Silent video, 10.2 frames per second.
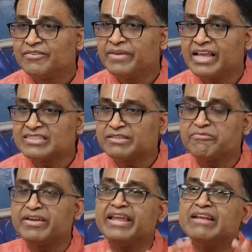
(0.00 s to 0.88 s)
we get
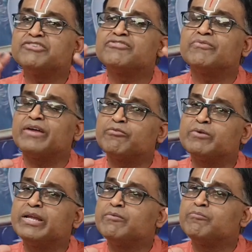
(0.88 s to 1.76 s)
some very
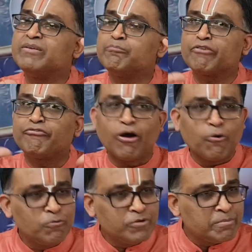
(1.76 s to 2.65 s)

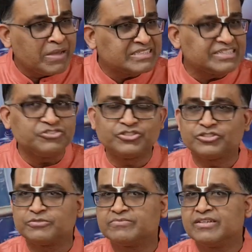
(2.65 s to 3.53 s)
profound
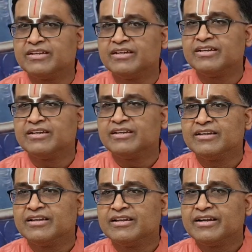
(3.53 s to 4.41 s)
message.
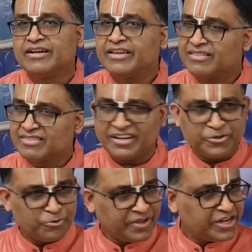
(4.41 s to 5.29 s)
Yatra
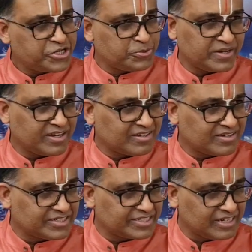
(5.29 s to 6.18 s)
Yogeshwara
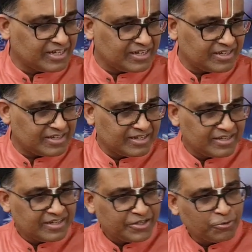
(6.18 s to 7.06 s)
Krishnaha.
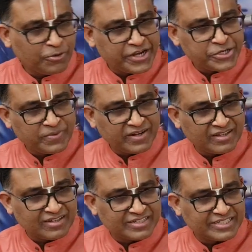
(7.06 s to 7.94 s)
Yogeshwara
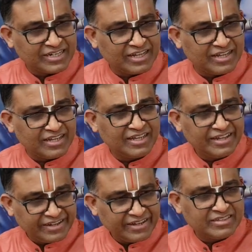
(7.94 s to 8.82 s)
Krishna
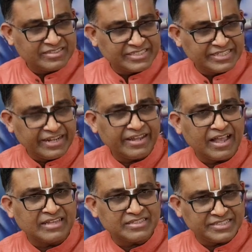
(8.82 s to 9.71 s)
is sitting
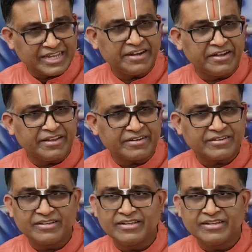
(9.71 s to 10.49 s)
as a charioteer.